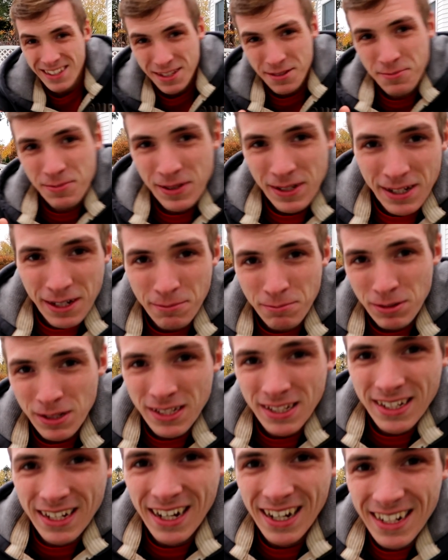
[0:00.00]
To be
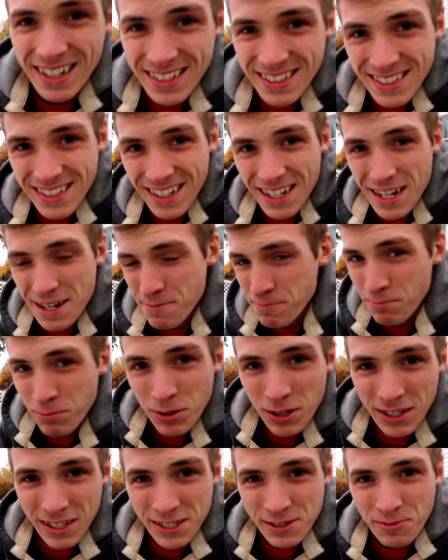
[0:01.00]
completely honest, I'm
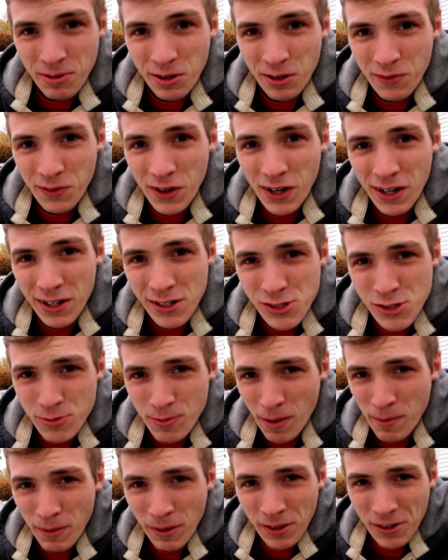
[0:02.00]
putting this wood over here so
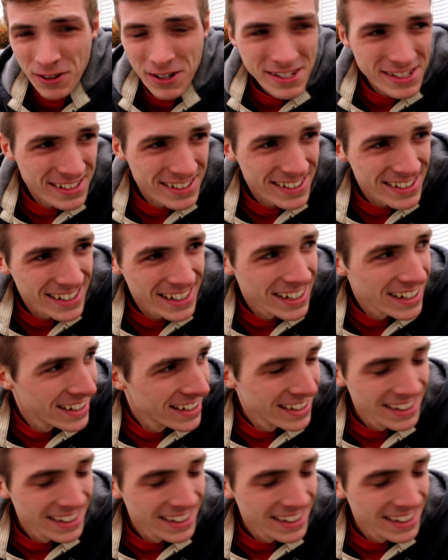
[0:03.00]
my mother doesn't see it.